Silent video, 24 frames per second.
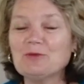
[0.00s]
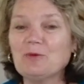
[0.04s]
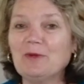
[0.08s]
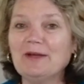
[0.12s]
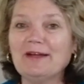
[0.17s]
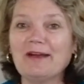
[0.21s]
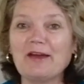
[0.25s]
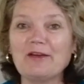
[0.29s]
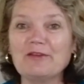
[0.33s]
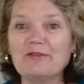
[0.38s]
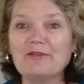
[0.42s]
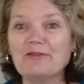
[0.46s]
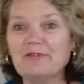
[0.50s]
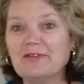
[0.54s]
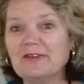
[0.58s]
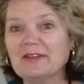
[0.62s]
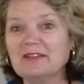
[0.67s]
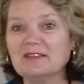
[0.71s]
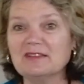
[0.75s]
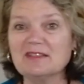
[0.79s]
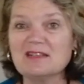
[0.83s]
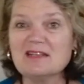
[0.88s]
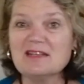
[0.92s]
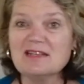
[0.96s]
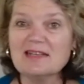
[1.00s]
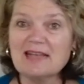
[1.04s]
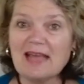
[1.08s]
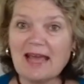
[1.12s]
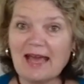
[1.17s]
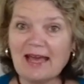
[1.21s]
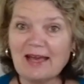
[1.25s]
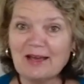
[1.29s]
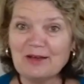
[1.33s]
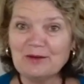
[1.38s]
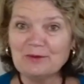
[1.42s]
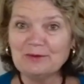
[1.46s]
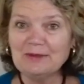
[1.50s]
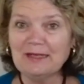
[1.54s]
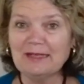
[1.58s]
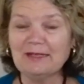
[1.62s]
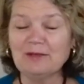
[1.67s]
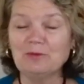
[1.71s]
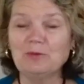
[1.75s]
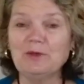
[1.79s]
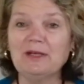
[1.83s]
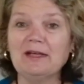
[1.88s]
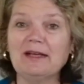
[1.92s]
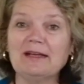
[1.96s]
When I feel down
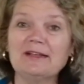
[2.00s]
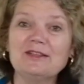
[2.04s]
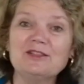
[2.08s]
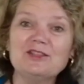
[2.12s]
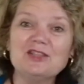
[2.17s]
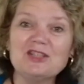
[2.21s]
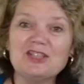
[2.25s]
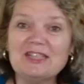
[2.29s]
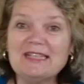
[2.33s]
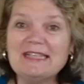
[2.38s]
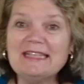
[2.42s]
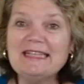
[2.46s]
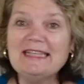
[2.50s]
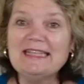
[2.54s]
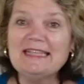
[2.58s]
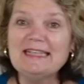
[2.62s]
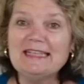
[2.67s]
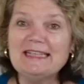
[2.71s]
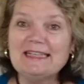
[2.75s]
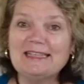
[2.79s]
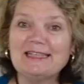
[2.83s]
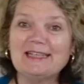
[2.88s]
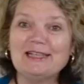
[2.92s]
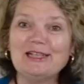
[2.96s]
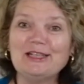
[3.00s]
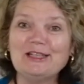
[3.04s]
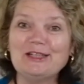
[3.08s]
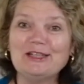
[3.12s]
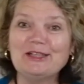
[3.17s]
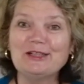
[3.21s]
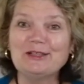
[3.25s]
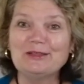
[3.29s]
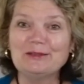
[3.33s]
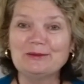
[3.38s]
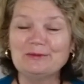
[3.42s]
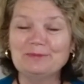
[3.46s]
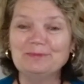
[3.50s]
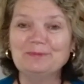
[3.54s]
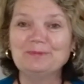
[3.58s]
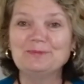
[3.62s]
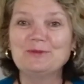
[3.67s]
and when I just needed a little,